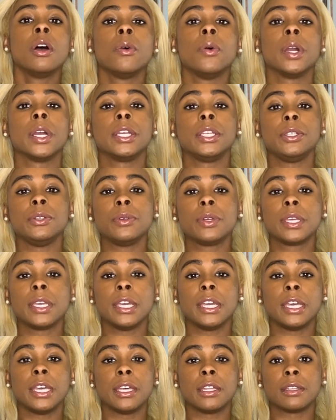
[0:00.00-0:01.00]
where you
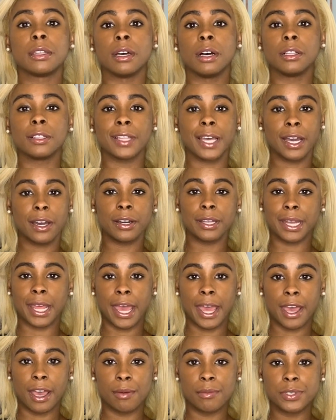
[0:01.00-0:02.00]
can allow an
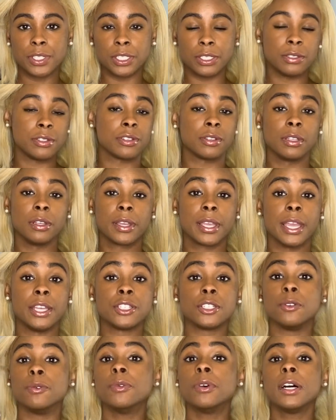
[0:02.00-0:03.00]
app to use your
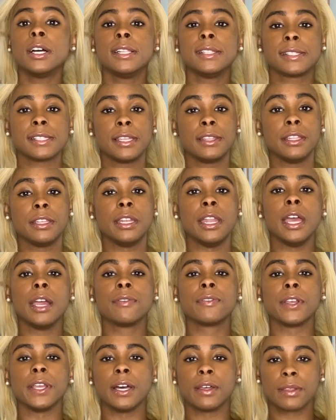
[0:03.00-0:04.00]
location once, and then
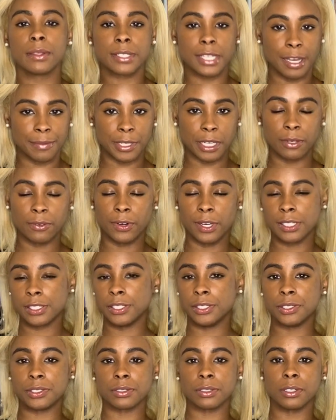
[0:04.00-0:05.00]
every other time that it wants
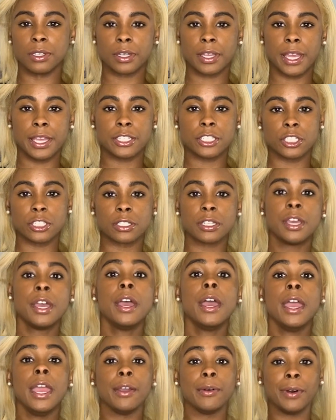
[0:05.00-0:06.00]
to use your location,
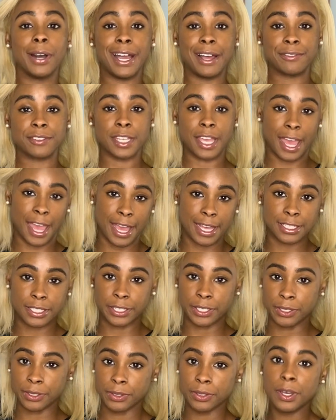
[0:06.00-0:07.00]
it will have to
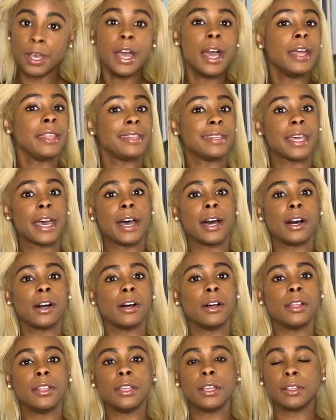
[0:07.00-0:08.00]
ask you.
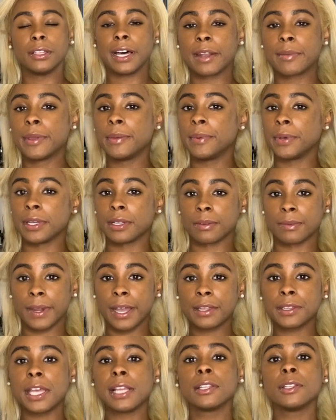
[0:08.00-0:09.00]
Now, a of people get
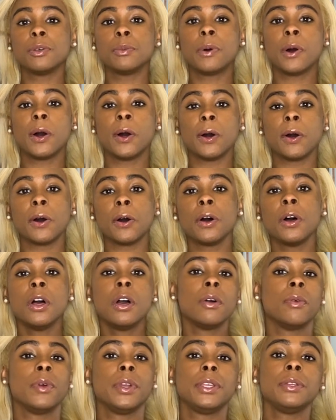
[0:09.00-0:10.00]
around that loophole
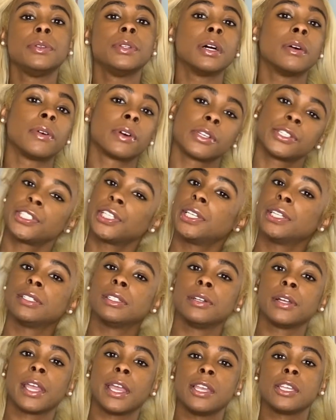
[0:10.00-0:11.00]
where you don't want to share your
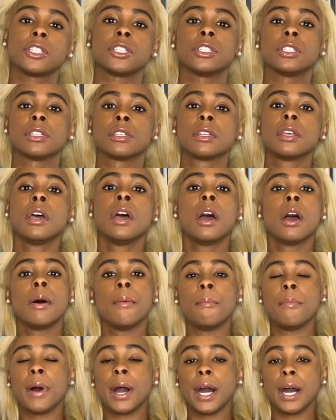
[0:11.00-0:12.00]
location
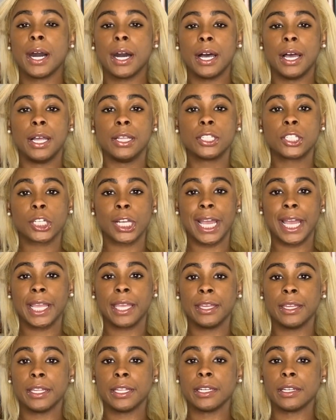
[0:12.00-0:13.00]
by
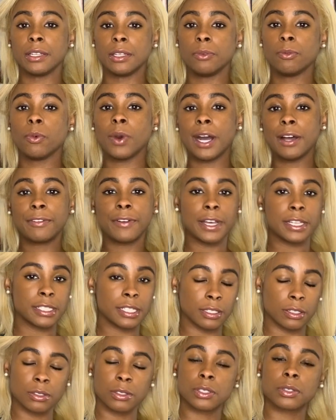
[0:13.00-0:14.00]
tracking Wi-Fi
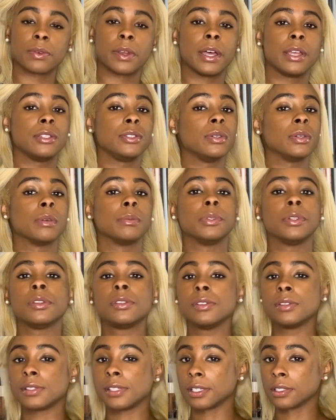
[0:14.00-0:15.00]
signals around you or
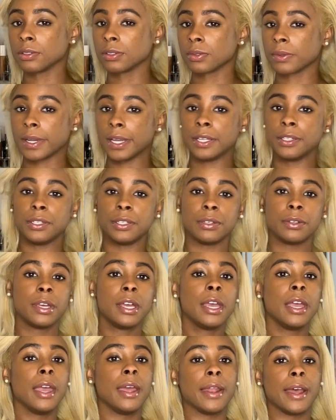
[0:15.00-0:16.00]
Bluetooth signals around you,
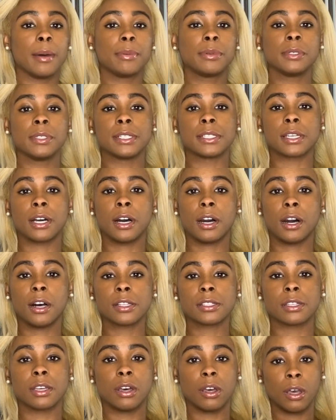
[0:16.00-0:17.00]
and Apple has
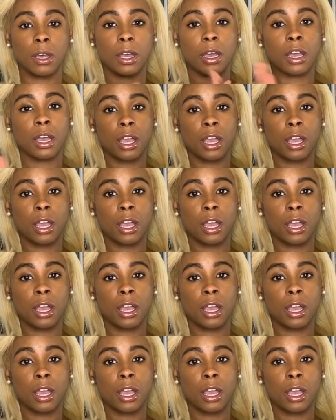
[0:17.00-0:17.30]
also